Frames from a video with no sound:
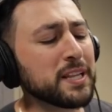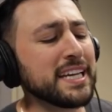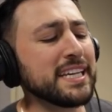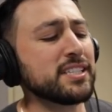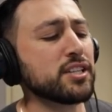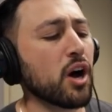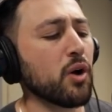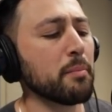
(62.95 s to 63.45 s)

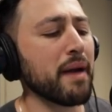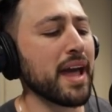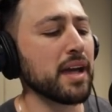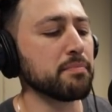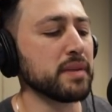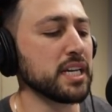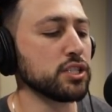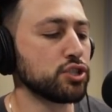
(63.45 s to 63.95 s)
please don't
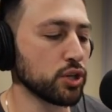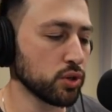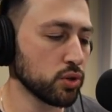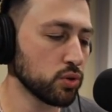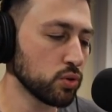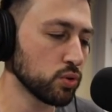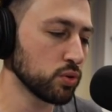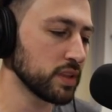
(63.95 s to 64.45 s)
make me
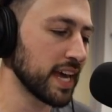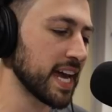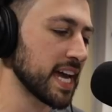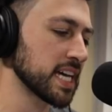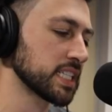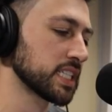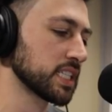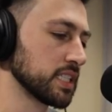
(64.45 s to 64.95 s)
do
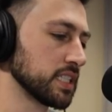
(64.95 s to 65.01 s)
this.